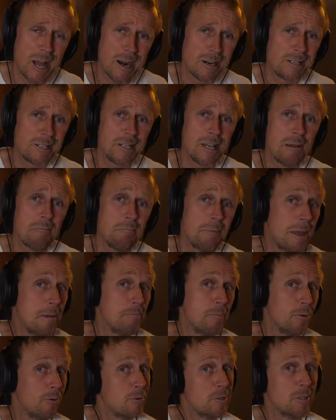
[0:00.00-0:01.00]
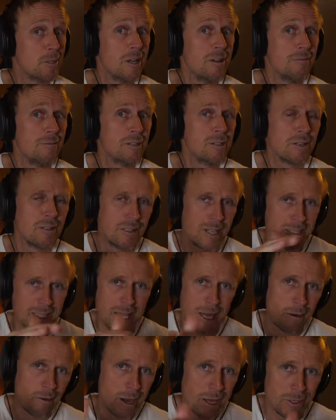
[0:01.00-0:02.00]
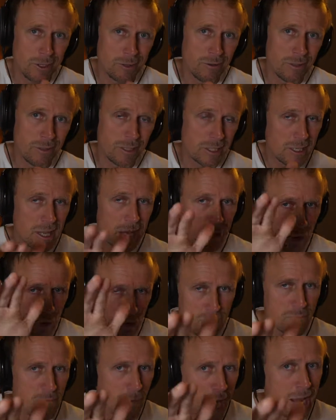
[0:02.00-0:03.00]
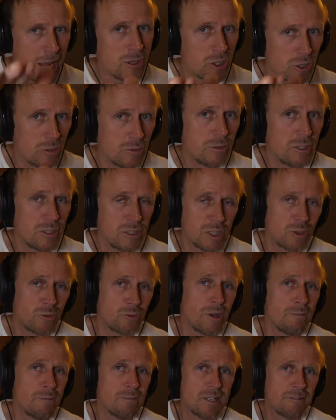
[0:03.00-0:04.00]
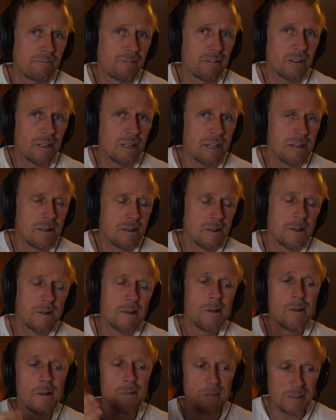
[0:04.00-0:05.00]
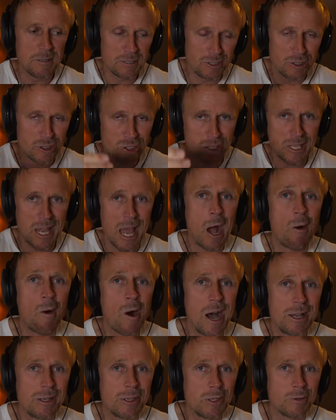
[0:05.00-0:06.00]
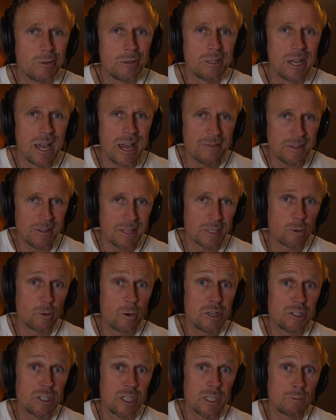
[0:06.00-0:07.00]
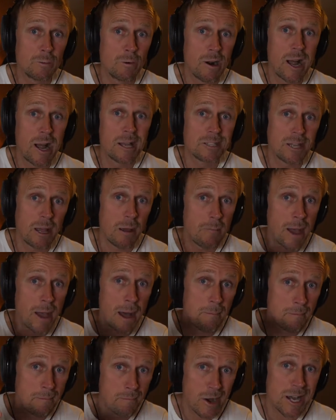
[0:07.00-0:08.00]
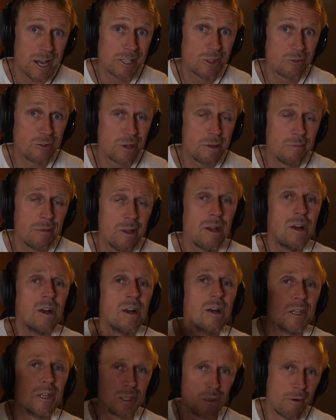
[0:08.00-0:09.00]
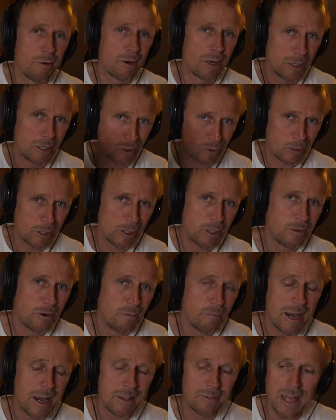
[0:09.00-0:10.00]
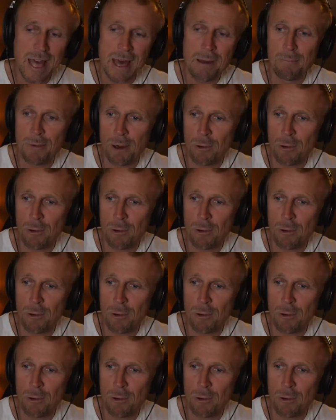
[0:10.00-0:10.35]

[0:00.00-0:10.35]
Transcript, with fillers: R T M P pull servers, because that's how I do this. Now, you might choose to stream differently. This is just how I do it. And these questions were asked about my stream. So I want to talk to you about that.